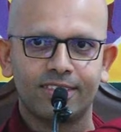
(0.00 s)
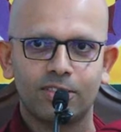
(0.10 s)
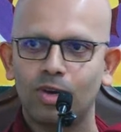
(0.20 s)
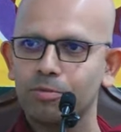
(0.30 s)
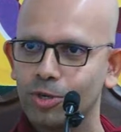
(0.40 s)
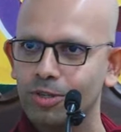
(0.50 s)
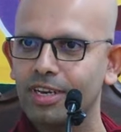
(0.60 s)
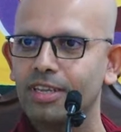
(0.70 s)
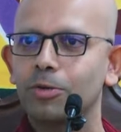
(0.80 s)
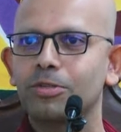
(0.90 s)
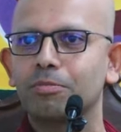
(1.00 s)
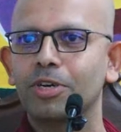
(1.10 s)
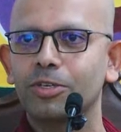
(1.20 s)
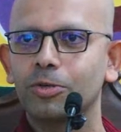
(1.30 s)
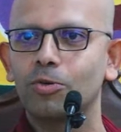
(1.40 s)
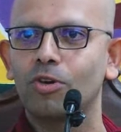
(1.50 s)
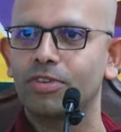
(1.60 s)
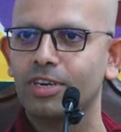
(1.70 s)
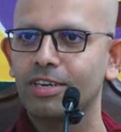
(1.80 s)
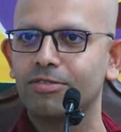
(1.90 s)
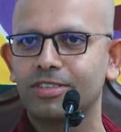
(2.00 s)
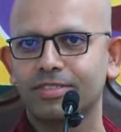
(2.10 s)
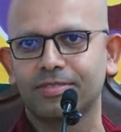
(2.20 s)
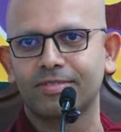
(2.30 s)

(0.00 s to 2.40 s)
So I'm sure there are those among you who offer a lift.